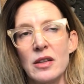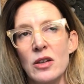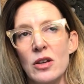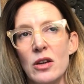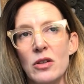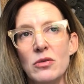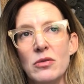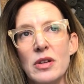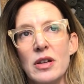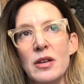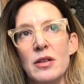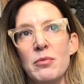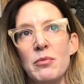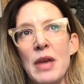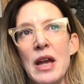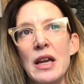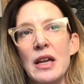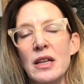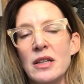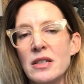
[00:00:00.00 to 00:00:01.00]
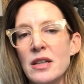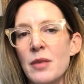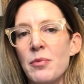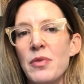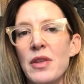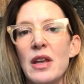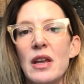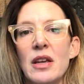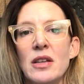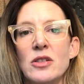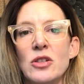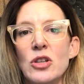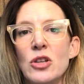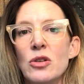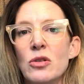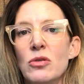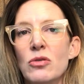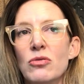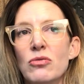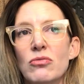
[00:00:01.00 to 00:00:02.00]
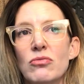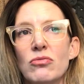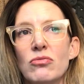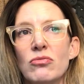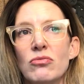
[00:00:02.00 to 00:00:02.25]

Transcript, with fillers: you know, it may end up that as you